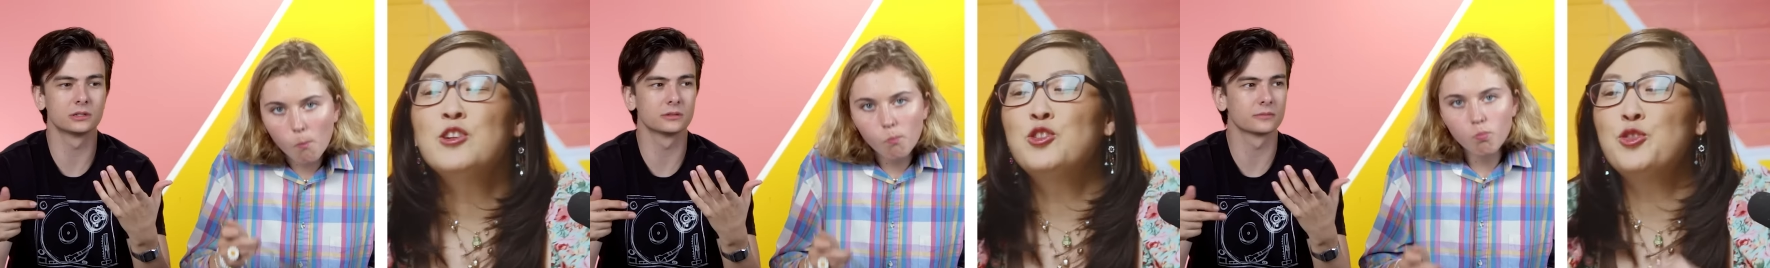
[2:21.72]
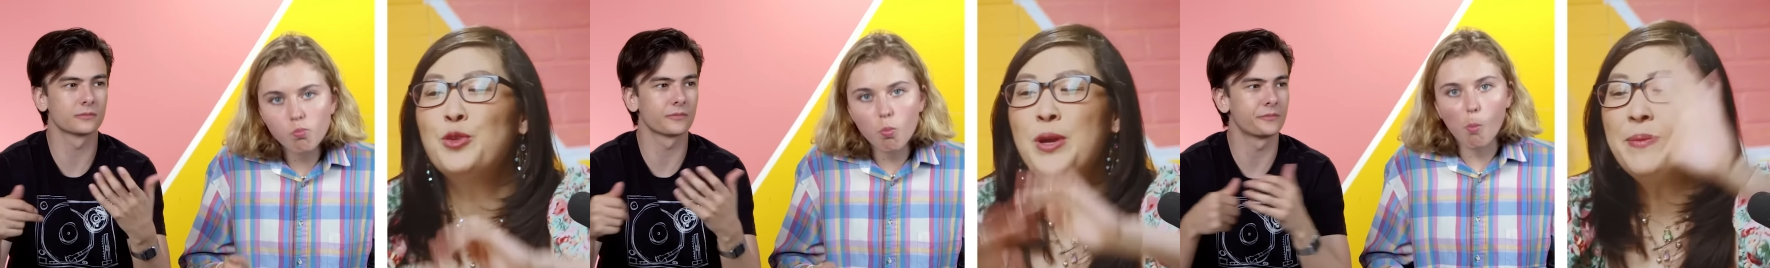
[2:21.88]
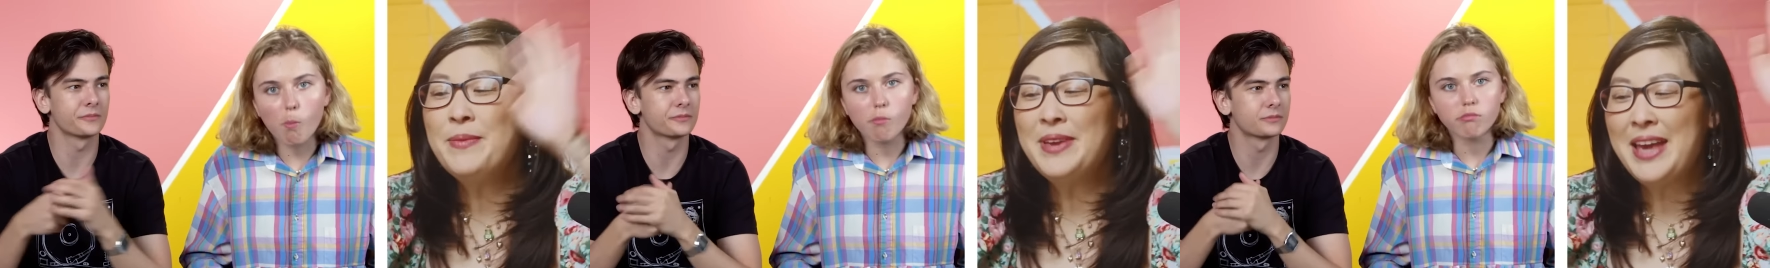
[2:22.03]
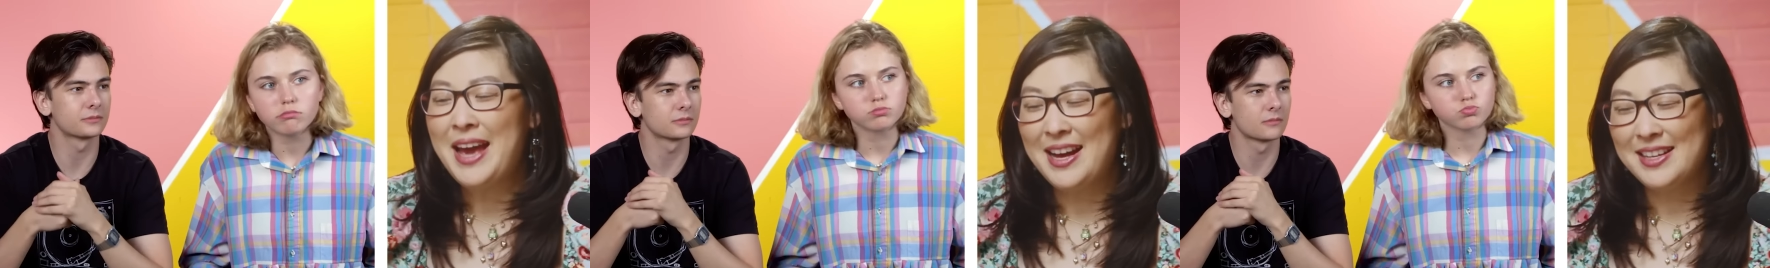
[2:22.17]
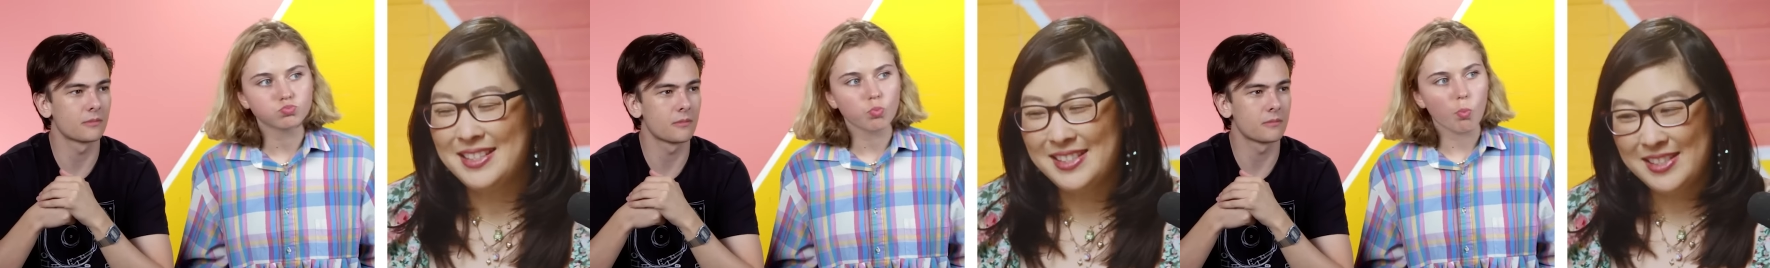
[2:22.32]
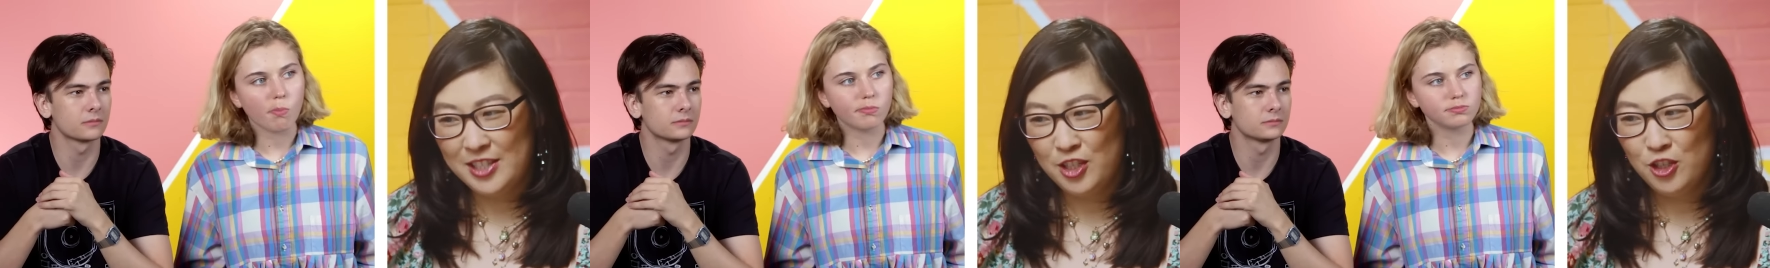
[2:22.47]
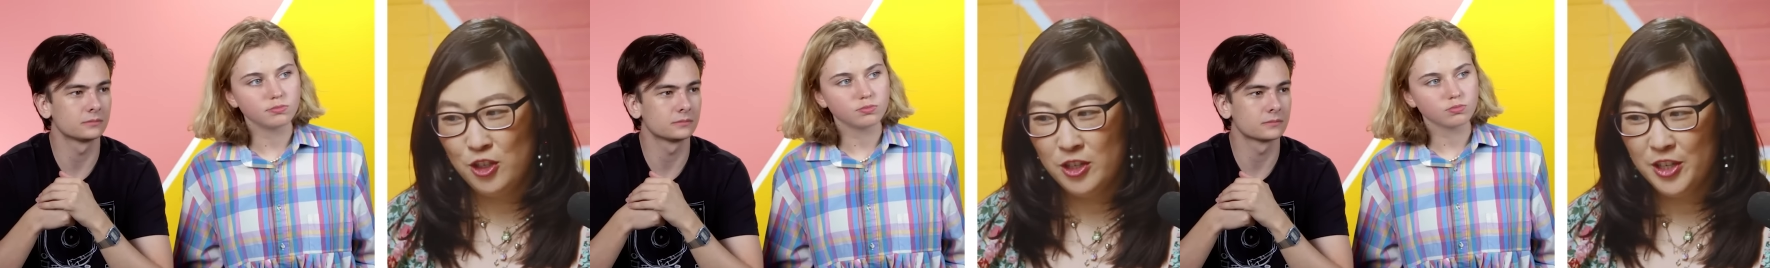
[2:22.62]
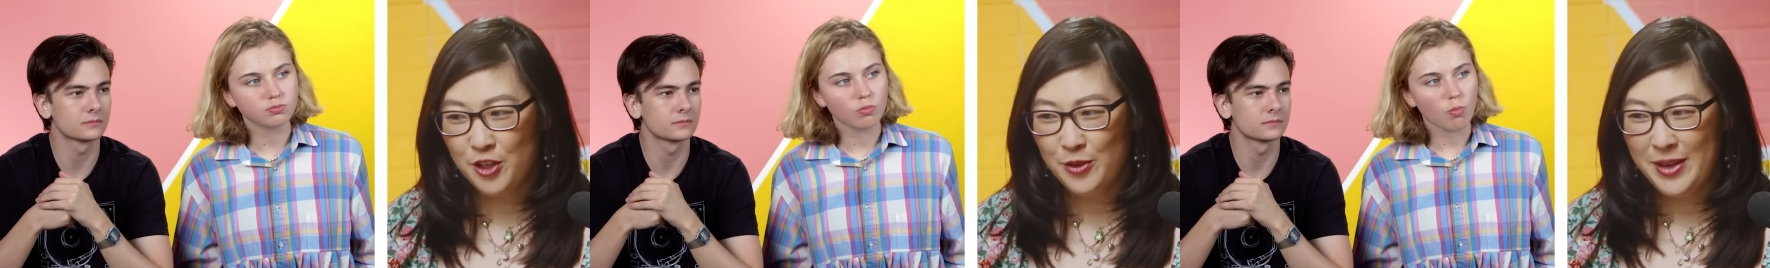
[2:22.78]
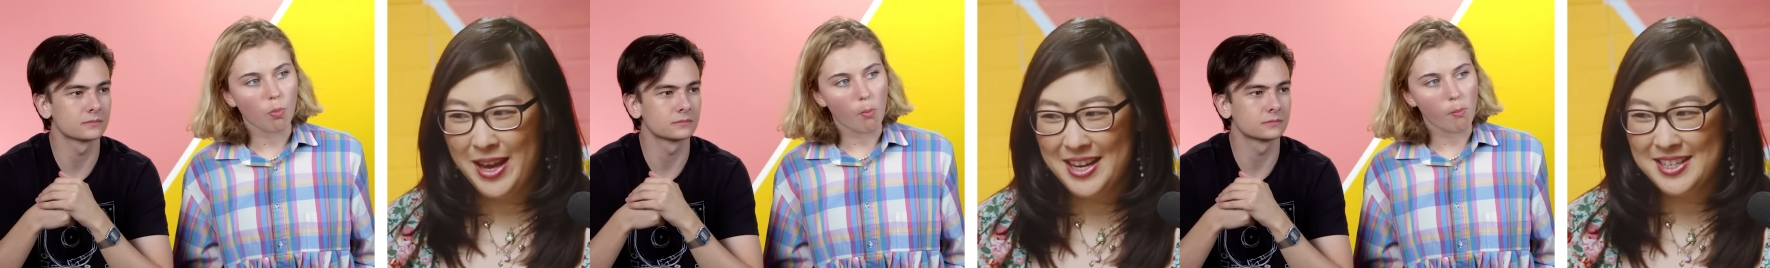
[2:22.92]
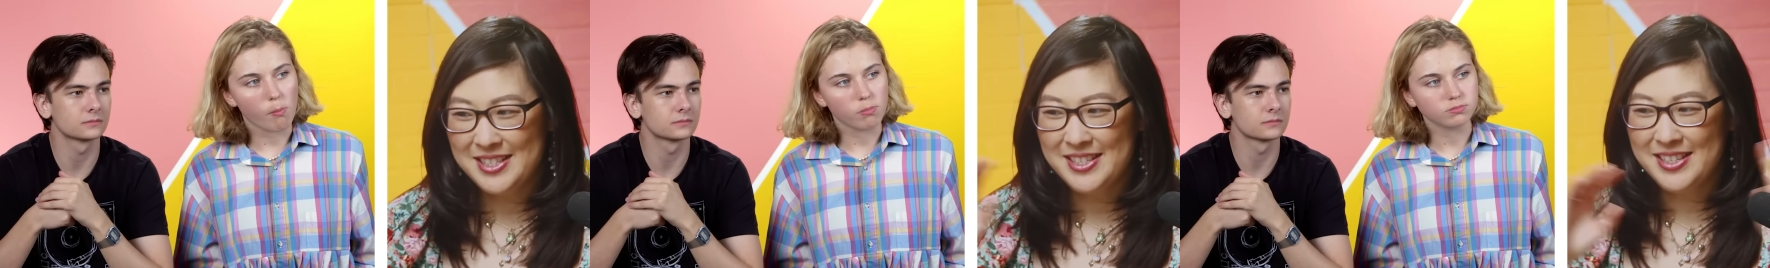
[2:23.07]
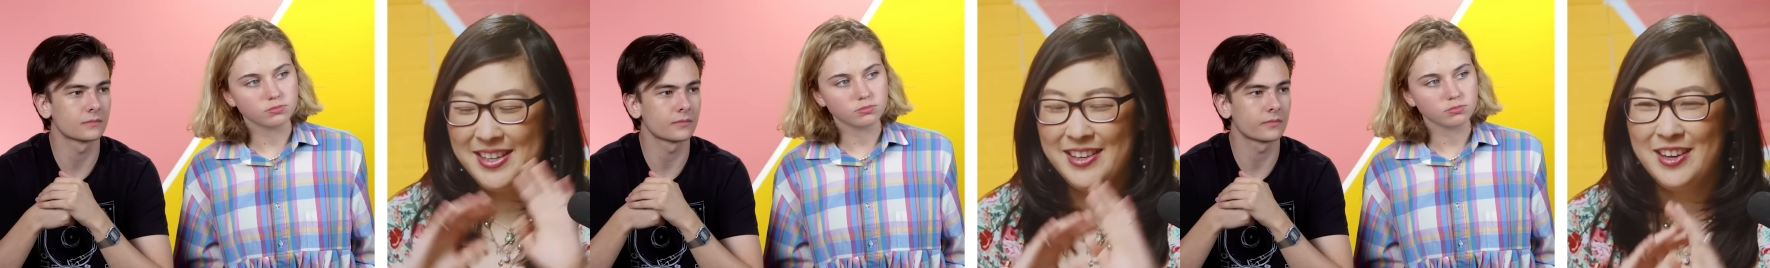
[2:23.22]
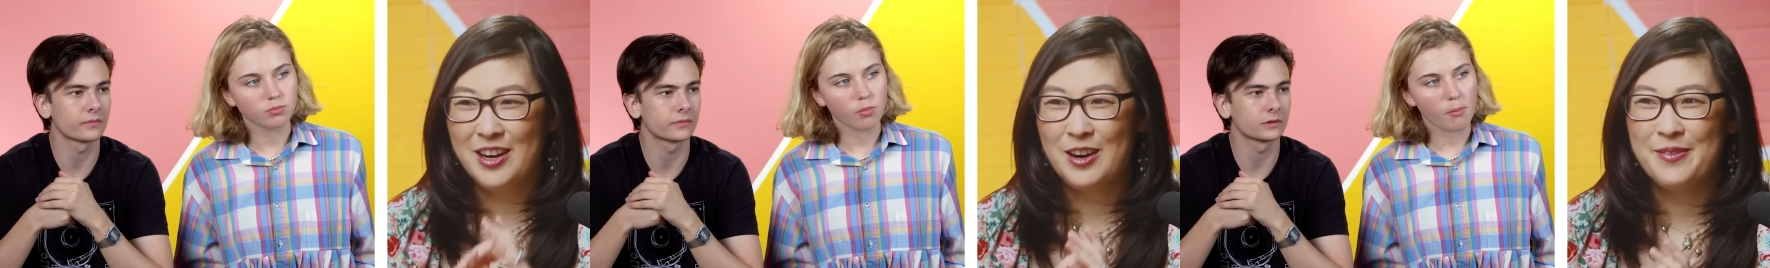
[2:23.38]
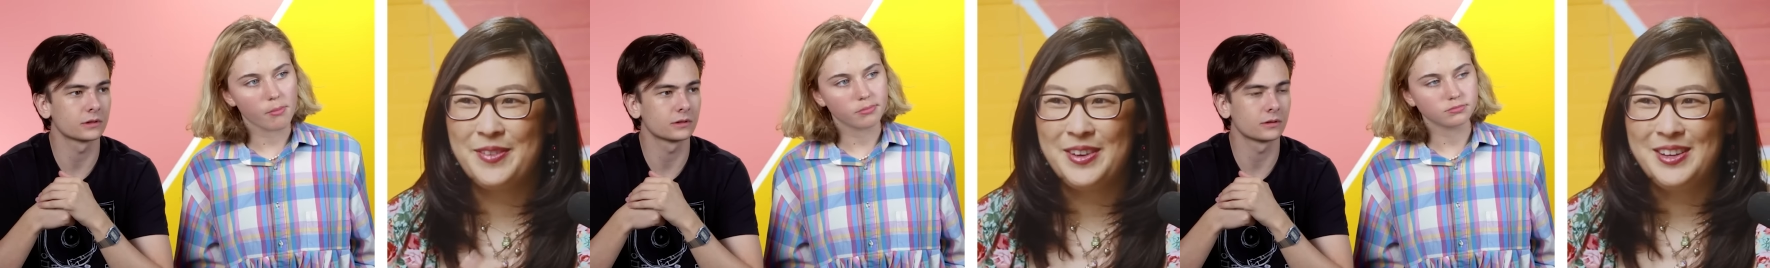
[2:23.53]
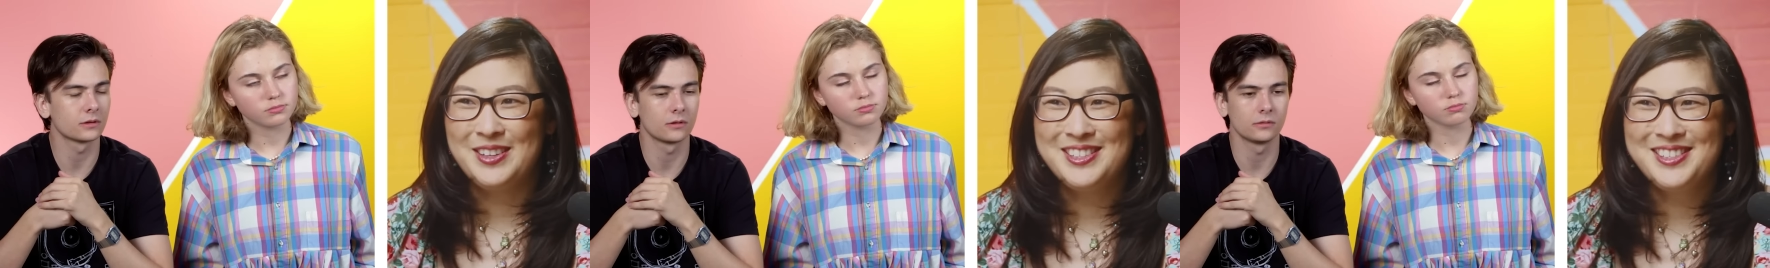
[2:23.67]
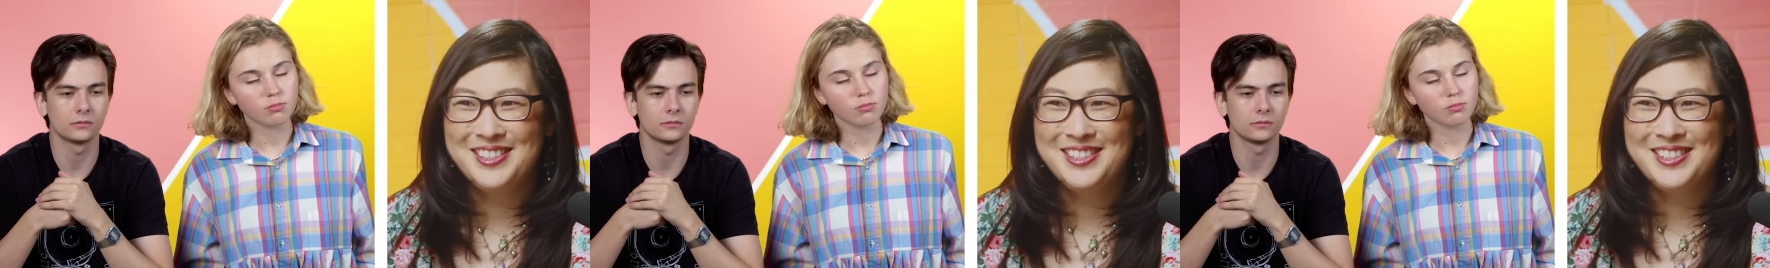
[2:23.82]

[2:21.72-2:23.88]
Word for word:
Speaker 1: A dream cast. Who are you casting in Garfield?